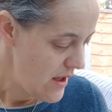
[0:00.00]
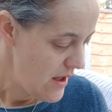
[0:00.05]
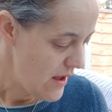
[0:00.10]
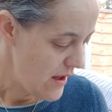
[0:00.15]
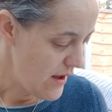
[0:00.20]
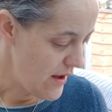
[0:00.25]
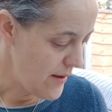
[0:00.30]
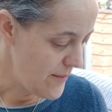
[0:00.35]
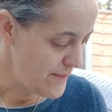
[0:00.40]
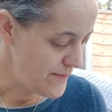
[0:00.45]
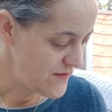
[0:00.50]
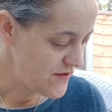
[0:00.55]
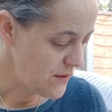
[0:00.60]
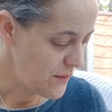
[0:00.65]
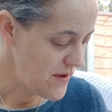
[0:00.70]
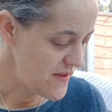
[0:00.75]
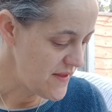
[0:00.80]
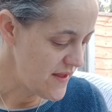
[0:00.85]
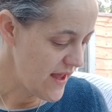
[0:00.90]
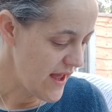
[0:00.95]
So
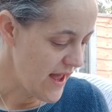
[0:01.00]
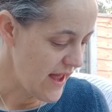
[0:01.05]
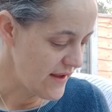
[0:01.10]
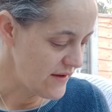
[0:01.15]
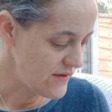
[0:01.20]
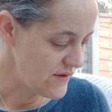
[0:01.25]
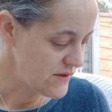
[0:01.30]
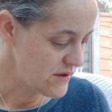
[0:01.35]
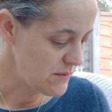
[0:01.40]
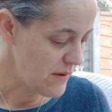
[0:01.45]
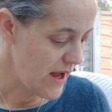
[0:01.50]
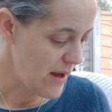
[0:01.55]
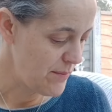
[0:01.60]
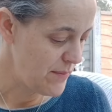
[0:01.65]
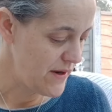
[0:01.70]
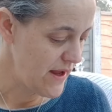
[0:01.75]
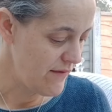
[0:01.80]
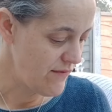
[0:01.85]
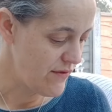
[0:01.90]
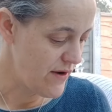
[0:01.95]
in the end,
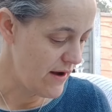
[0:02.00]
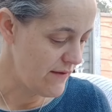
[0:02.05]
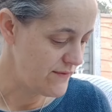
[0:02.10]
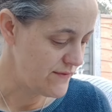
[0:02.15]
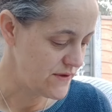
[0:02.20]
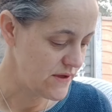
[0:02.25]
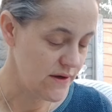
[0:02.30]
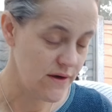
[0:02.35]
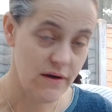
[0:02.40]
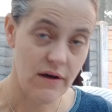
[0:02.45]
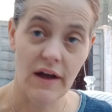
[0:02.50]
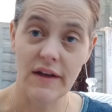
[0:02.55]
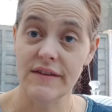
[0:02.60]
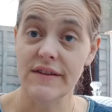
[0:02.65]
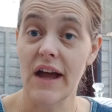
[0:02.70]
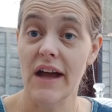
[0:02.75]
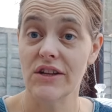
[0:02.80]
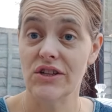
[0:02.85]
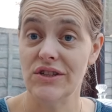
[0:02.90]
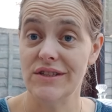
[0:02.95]
Happily Ever After, I
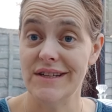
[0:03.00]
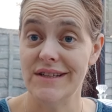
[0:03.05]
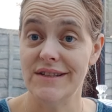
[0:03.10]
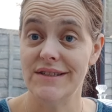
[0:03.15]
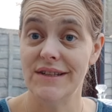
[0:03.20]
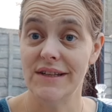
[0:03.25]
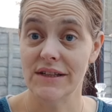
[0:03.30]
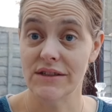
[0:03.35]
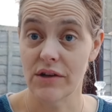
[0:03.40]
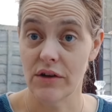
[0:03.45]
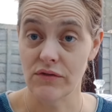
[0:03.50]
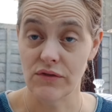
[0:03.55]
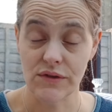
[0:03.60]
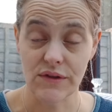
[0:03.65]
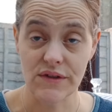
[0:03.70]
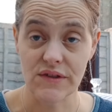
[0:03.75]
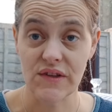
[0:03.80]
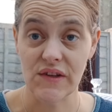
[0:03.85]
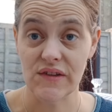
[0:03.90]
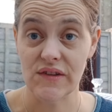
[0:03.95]
actually did
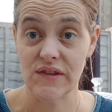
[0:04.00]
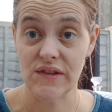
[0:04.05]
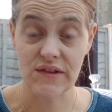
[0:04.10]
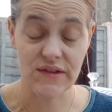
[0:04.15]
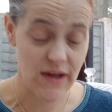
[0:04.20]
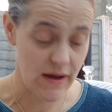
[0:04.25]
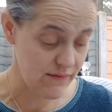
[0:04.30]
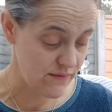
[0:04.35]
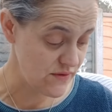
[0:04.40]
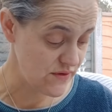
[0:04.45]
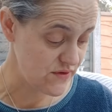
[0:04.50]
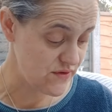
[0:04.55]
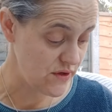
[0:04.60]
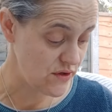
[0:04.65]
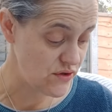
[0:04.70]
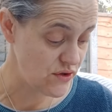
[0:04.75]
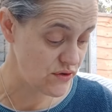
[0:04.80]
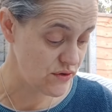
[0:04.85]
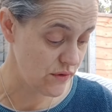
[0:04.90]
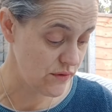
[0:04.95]
667
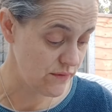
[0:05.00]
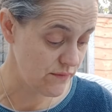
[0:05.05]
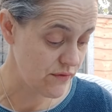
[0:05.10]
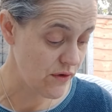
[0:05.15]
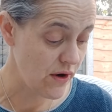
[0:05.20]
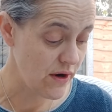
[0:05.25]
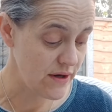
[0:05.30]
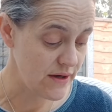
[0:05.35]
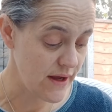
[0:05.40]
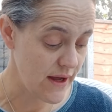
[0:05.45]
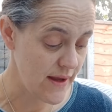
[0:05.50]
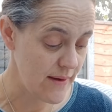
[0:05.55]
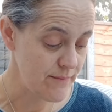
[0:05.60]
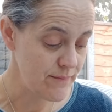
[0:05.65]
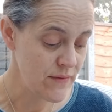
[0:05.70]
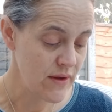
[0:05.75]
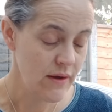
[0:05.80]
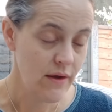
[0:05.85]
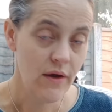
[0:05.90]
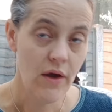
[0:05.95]
stitches on Friday,
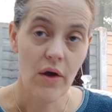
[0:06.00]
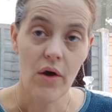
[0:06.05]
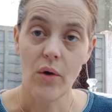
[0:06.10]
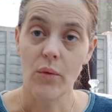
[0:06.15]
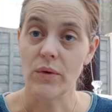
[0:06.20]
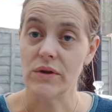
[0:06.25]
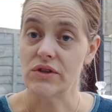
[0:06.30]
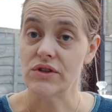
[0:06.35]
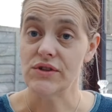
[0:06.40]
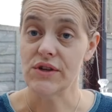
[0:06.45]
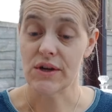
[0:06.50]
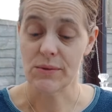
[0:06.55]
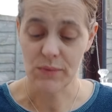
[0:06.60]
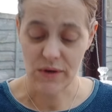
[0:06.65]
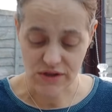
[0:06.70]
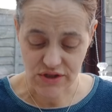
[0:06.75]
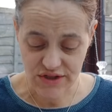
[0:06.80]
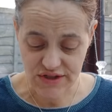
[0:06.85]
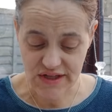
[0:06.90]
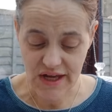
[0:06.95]
which
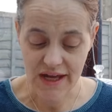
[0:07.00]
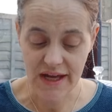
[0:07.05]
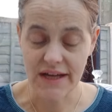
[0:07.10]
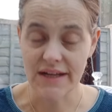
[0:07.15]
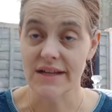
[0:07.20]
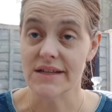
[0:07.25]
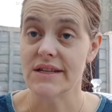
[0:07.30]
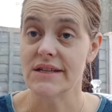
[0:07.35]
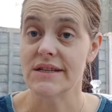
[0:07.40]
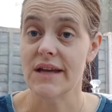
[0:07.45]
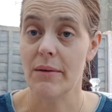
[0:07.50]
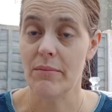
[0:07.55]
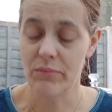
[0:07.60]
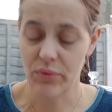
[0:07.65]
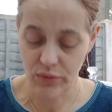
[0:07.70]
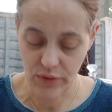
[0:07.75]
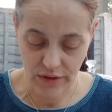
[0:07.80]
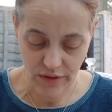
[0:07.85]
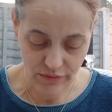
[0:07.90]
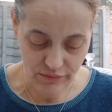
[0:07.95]
has taken it to
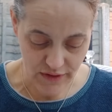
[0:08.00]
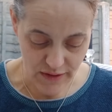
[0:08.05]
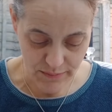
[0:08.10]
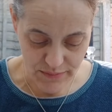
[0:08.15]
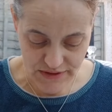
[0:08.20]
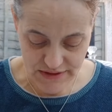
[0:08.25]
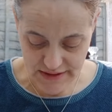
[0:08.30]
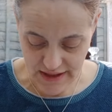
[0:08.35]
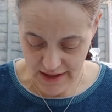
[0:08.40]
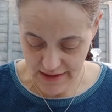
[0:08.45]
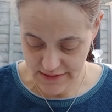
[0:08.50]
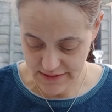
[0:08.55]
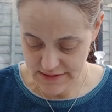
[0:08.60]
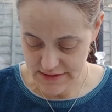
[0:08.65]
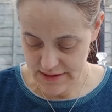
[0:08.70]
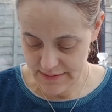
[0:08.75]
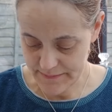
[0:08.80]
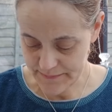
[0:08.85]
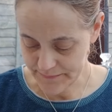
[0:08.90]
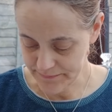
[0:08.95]
10.3%.
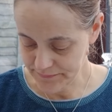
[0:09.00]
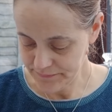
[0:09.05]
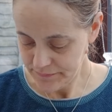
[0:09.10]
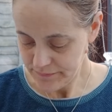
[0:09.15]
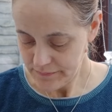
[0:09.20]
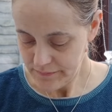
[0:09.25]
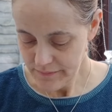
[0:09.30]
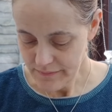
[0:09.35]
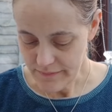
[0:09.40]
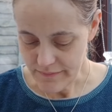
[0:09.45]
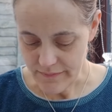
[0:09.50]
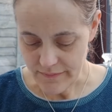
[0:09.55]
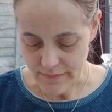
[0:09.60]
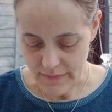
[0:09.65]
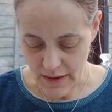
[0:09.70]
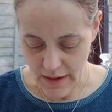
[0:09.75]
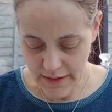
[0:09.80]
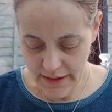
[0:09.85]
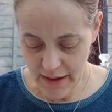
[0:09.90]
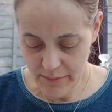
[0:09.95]

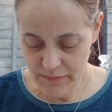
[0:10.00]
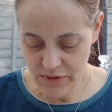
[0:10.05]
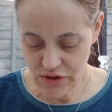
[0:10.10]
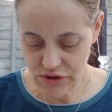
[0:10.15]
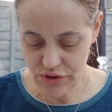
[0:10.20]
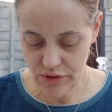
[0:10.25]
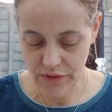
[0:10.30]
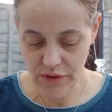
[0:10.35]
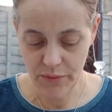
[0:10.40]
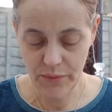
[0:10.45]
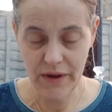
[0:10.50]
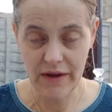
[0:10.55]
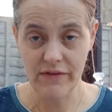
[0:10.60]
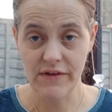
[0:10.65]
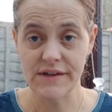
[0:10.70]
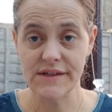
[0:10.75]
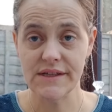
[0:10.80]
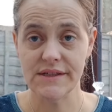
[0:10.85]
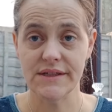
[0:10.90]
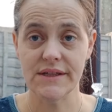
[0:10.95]
Let me show you where
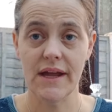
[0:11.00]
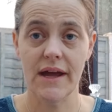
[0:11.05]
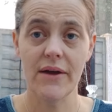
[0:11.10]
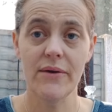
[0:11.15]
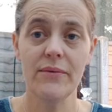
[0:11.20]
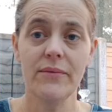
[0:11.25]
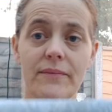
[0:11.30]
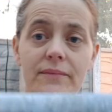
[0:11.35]
it is now.